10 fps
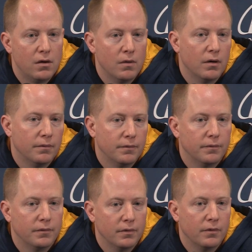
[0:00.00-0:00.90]
in the air in general.
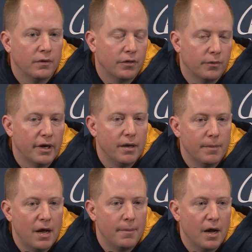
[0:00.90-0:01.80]
Well, three in
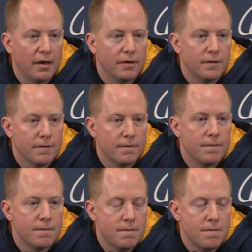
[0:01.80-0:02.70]
my mind.
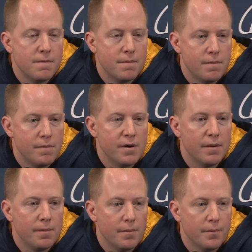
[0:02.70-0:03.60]
Mm-hmm. Okay. I think we should
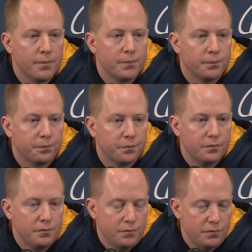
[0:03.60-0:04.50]
yep. start
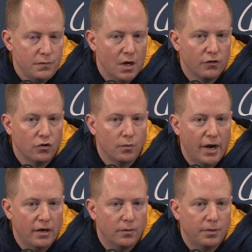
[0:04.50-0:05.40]
assume
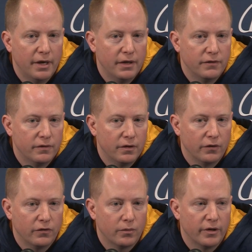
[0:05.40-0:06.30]
Randall plays,
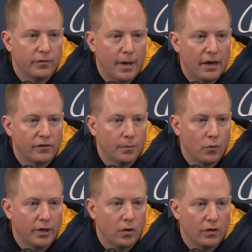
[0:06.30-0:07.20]
there's three spots a
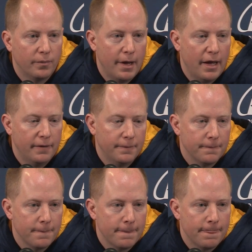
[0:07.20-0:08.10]
point guard spot,
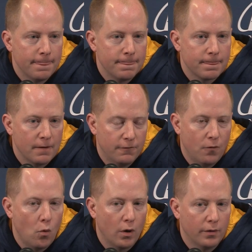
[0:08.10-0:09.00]

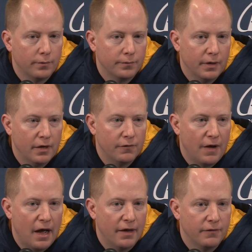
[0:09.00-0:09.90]
four, and
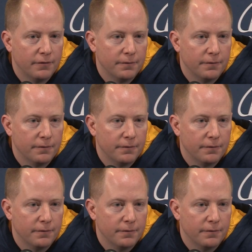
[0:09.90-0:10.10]
five.